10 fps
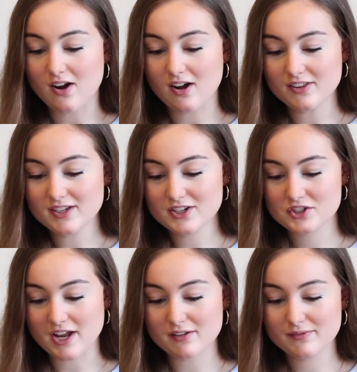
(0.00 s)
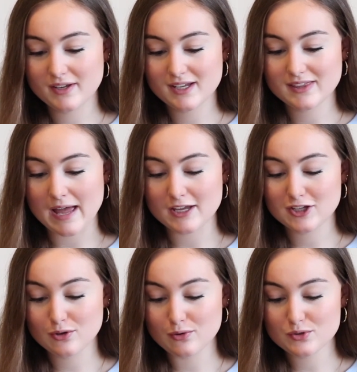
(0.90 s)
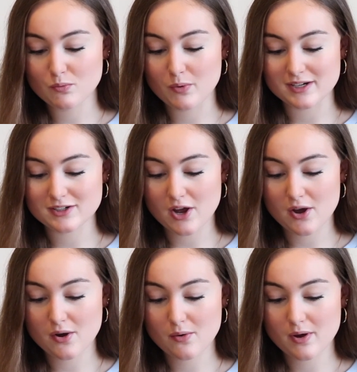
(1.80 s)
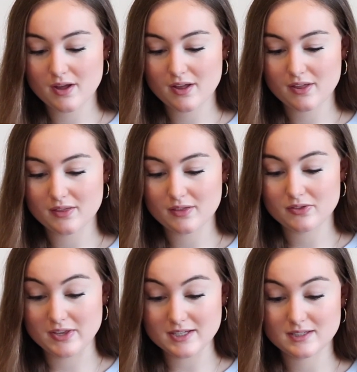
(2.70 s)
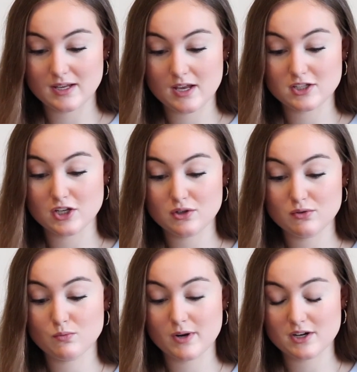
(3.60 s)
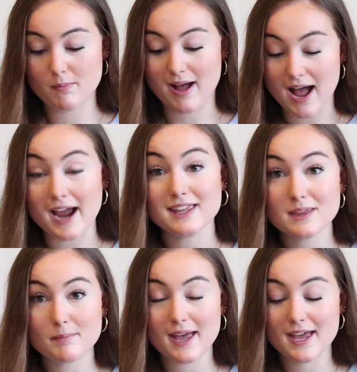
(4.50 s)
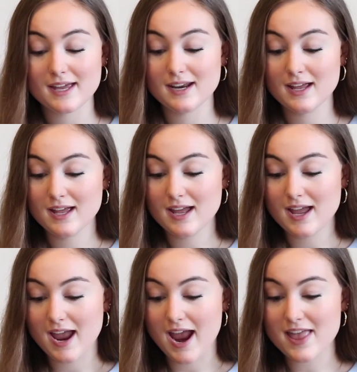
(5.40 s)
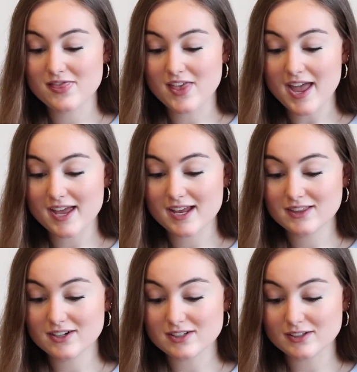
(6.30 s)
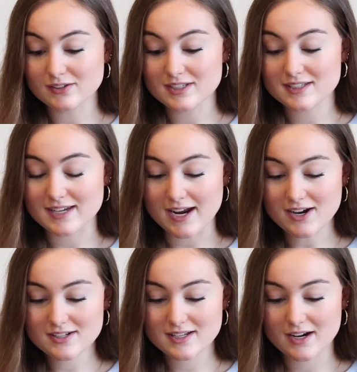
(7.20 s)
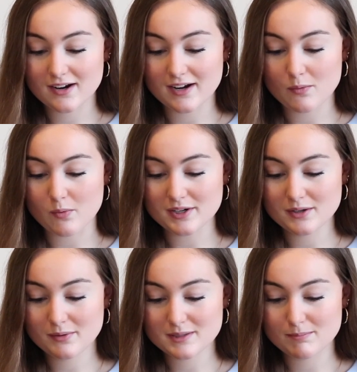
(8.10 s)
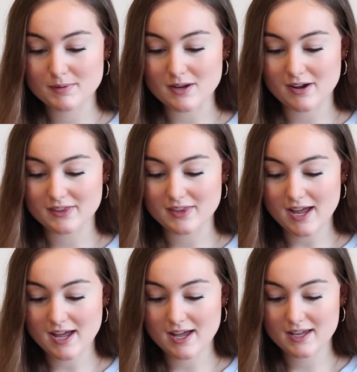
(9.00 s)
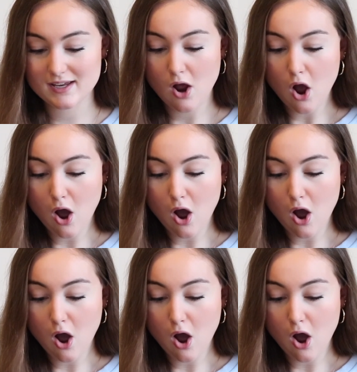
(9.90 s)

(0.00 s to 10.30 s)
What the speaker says: All this shelving, that huge window. This is a huge window behind the bed. And then there's a little stairs here, and I wonder what's beyond that.